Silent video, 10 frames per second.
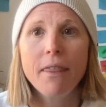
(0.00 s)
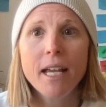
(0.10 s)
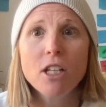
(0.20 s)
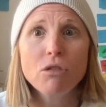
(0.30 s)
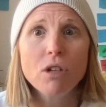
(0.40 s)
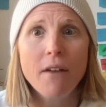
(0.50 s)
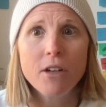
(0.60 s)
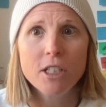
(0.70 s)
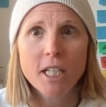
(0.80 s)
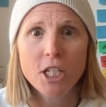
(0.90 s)
I think it's through
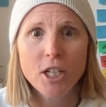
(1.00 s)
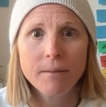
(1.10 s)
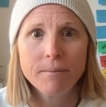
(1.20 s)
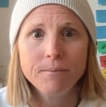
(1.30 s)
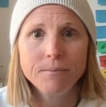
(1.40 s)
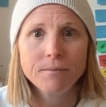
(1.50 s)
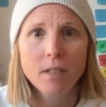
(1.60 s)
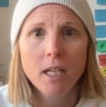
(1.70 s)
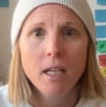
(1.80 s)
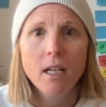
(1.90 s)
conversation.
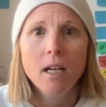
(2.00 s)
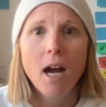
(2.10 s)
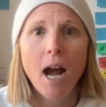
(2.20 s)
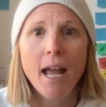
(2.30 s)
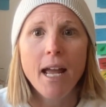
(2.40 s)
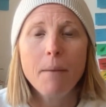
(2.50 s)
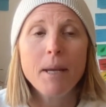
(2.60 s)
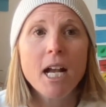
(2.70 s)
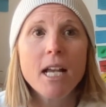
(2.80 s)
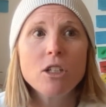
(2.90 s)
I
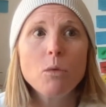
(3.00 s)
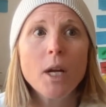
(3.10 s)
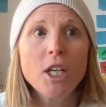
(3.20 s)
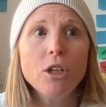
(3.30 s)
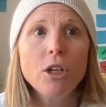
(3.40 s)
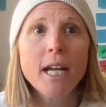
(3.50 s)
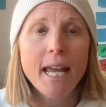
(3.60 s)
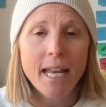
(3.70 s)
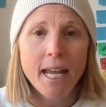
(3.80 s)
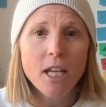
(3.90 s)
because when you're
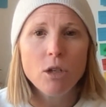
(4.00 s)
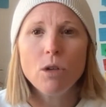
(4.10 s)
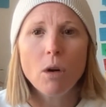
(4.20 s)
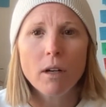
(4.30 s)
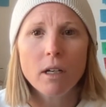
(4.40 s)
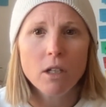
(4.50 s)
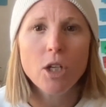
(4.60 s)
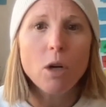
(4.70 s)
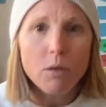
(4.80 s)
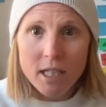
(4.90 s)
in it, you don't
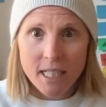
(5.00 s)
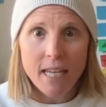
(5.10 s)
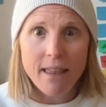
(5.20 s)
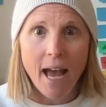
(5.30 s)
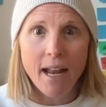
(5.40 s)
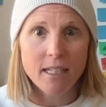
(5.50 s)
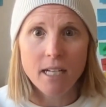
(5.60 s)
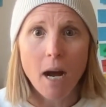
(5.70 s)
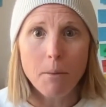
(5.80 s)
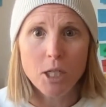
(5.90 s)
you don't see that as
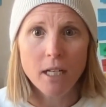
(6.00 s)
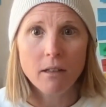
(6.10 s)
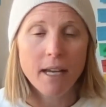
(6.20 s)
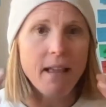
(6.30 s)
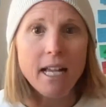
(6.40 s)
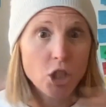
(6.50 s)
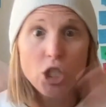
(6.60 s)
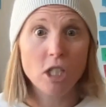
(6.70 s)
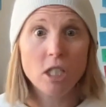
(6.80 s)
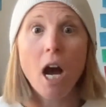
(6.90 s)
an option. Like that's
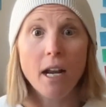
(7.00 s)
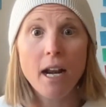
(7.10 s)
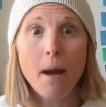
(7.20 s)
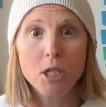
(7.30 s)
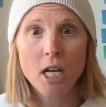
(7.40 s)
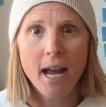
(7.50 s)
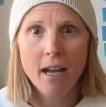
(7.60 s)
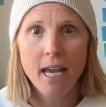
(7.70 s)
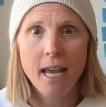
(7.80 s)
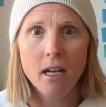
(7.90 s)
just not an option. I,
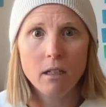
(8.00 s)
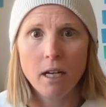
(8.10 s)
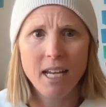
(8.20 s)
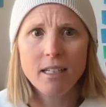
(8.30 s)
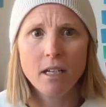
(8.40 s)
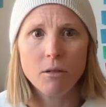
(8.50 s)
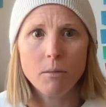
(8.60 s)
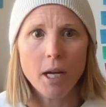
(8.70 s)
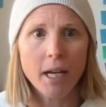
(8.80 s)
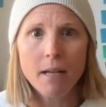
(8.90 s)
I can't I can't tell
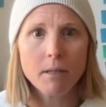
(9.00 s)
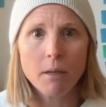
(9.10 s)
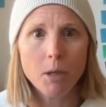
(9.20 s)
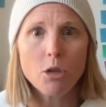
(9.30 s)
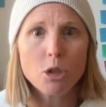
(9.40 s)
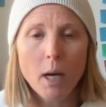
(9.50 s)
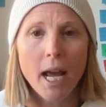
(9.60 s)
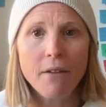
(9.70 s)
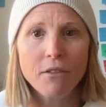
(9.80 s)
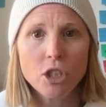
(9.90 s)
them I can't tell them no. It's what I
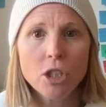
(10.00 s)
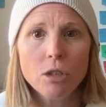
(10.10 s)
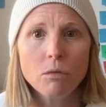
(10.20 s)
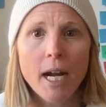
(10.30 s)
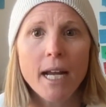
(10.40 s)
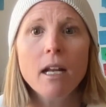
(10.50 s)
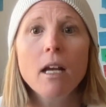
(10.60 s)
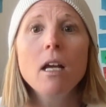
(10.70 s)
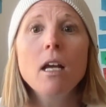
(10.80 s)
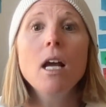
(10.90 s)
have to do, right?